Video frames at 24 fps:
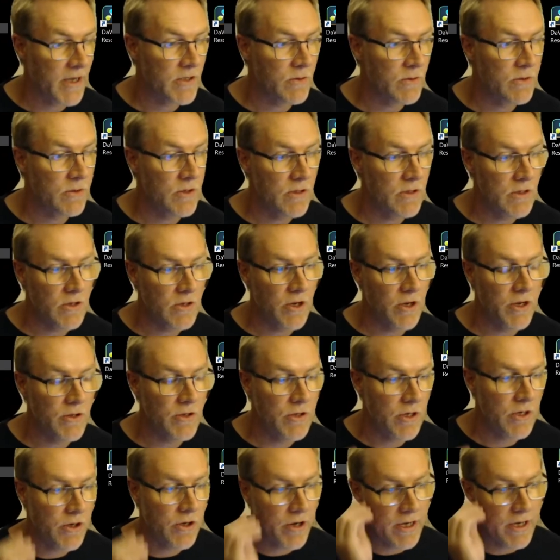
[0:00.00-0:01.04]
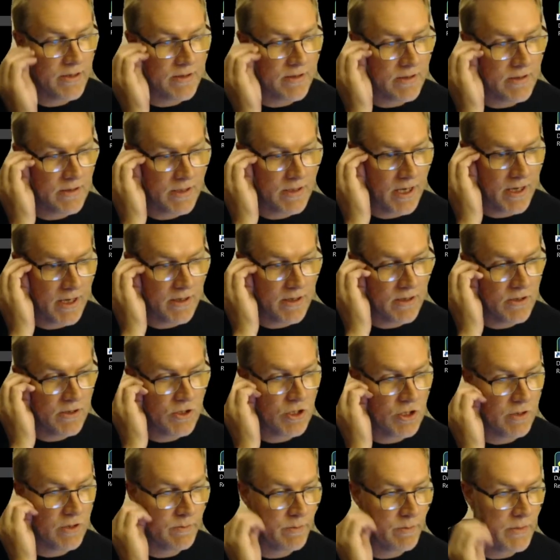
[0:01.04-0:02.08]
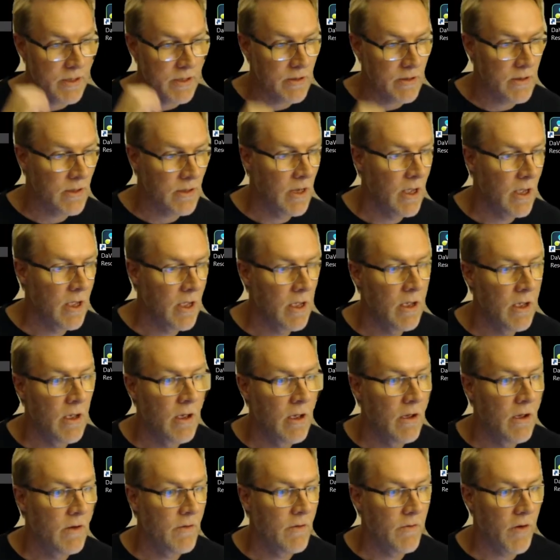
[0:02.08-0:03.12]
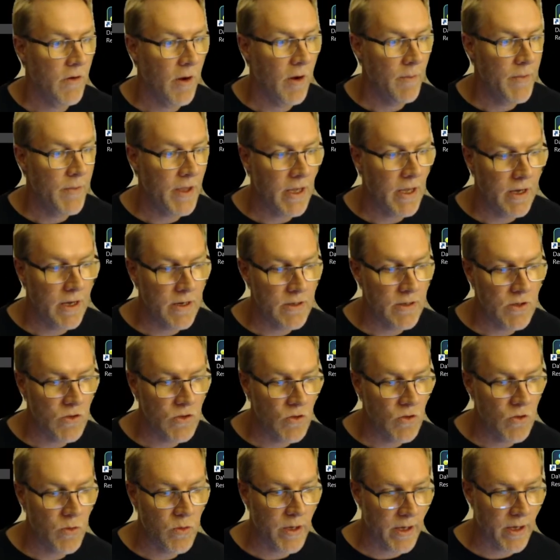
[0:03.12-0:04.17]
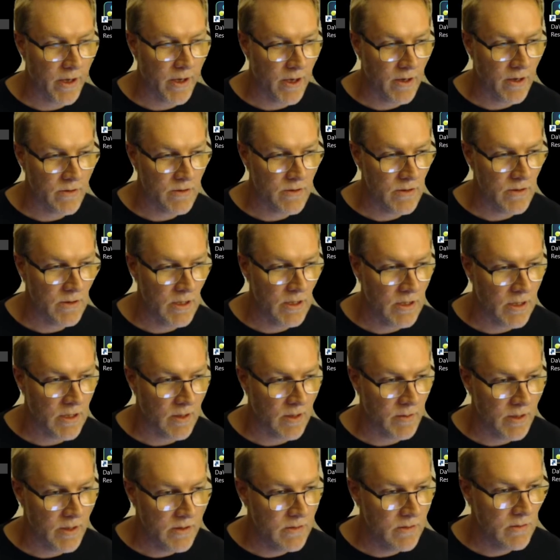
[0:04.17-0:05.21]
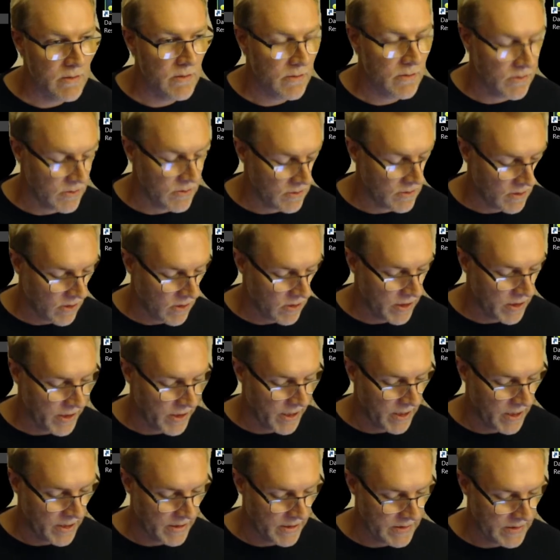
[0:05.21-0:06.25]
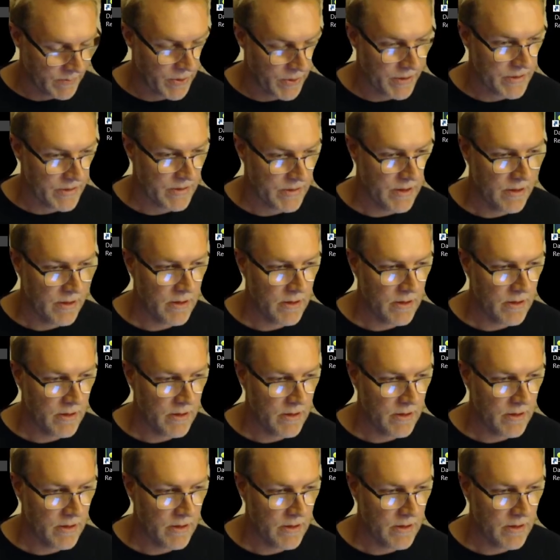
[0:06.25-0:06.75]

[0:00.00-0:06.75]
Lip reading: We're just going to create a standard shipment from the Guinness Store warehouse in Dublin to the Holiday Inn Express.